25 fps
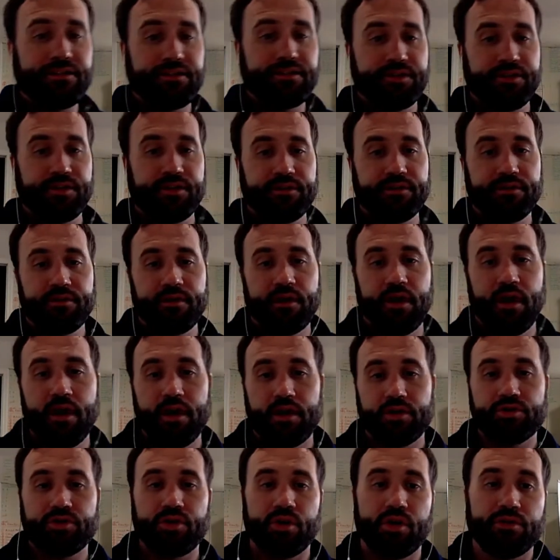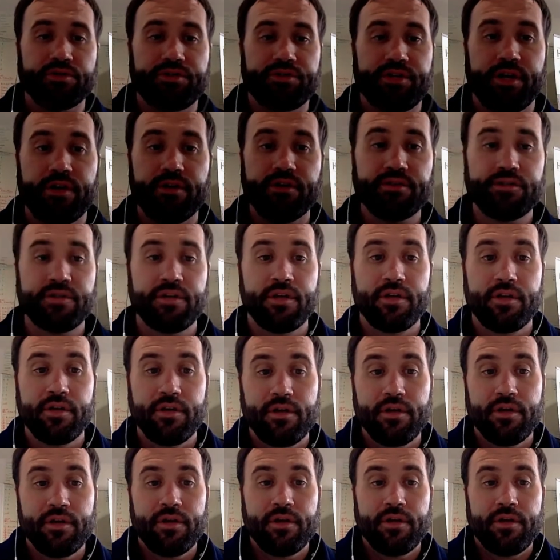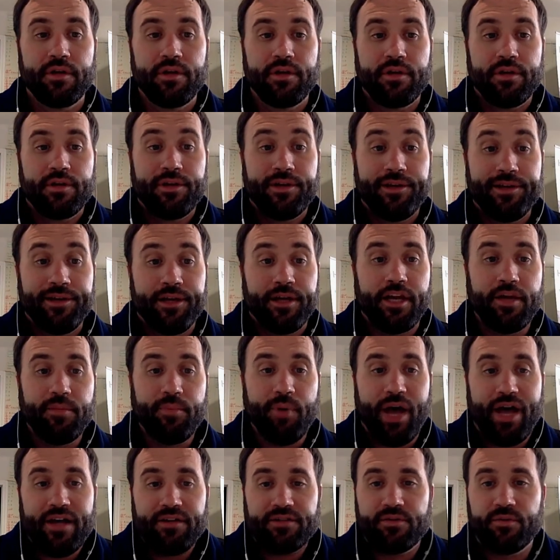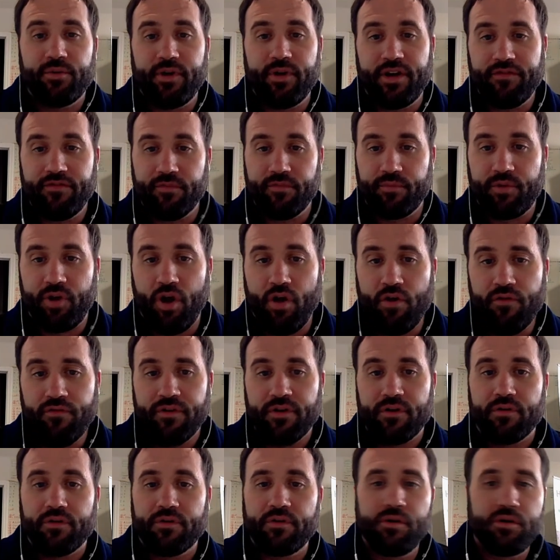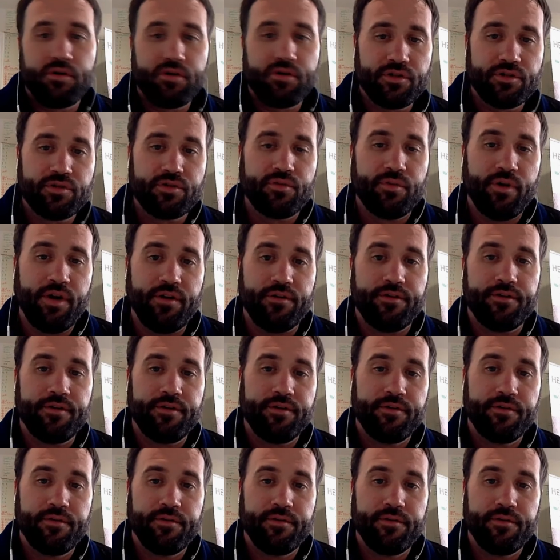year, Charles Harris. He passed away from COVID on August 12th.